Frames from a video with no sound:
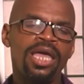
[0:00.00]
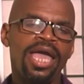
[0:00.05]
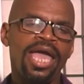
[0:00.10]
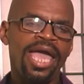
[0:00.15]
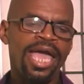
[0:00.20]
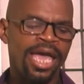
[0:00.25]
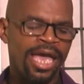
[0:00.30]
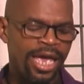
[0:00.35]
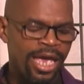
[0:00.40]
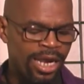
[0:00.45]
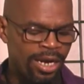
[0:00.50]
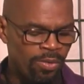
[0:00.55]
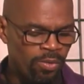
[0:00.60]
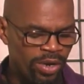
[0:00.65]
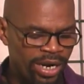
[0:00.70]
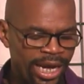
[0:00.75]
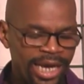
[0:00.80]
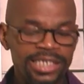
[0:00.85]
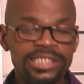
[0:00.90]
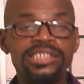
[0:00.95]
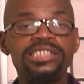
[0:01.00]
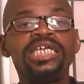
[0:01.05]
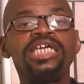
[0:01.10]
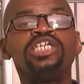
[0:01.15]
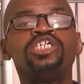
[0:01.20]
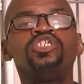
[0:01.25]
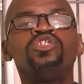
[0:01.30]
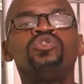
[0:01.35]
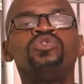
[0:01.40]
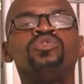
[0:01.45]
And when I say
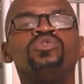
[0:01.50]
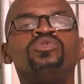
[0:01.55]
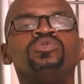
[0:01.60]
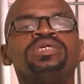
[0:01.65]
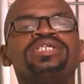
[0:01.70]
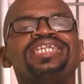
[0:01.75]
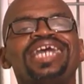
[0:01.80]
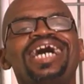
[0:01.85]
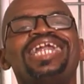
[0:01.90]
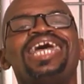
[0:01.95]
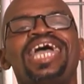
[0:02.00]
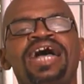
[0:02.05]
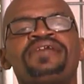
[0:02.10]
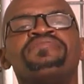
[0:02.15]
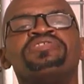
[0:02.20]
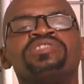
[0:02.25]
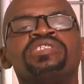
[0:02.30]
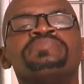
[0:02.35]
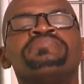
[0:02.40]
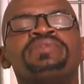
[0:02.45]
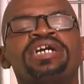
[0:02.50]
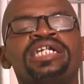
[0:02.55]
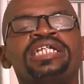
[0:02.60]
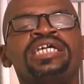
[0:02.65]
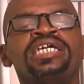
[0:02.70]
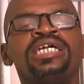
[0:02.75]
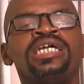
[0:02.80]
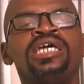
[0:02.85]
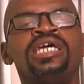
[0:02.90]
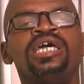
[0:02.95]
you not having the
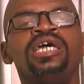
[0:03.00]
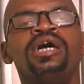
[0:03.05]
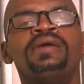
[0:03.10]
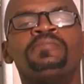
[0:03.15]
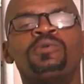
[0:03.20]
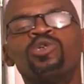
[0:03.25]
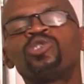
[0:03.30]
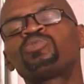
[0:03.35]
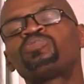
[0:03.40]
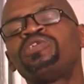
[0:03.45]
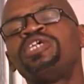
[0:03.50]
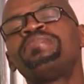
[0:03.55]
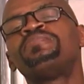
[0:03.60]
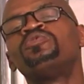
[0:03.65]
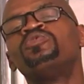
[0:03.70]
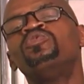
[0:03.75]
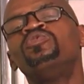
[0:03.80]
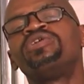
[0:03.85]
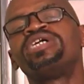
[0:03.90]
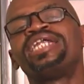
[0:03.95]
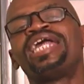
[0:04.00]
money, most people who can